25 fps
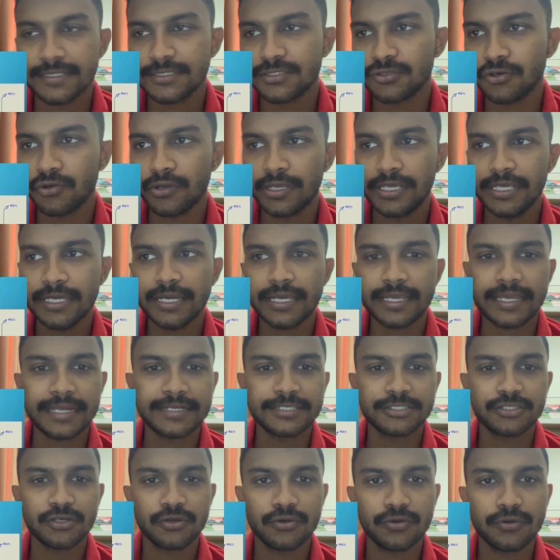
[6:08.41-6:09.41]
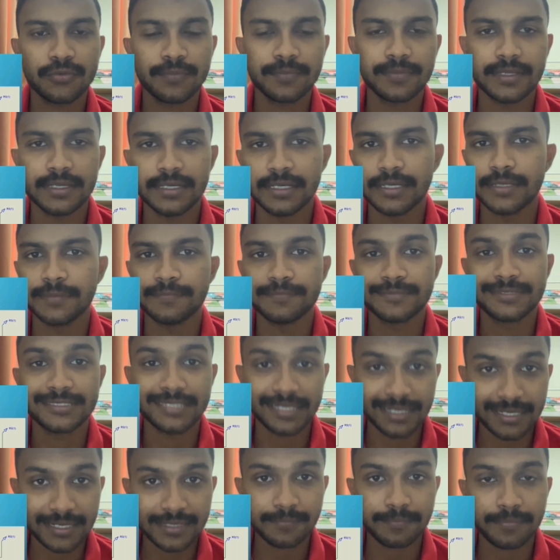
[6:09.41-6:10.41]
So here I can show the
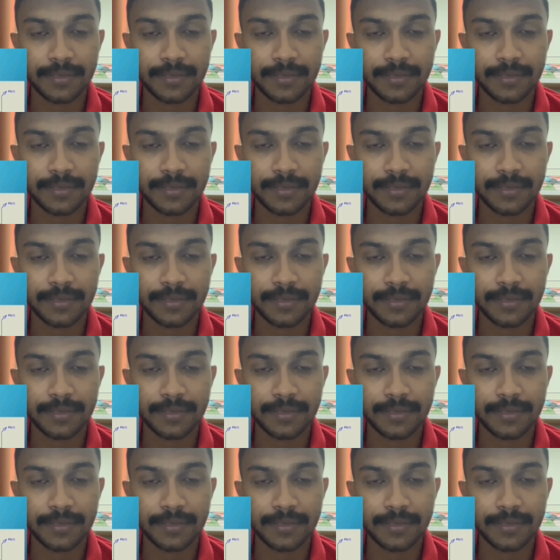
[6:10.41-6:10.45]
circuit,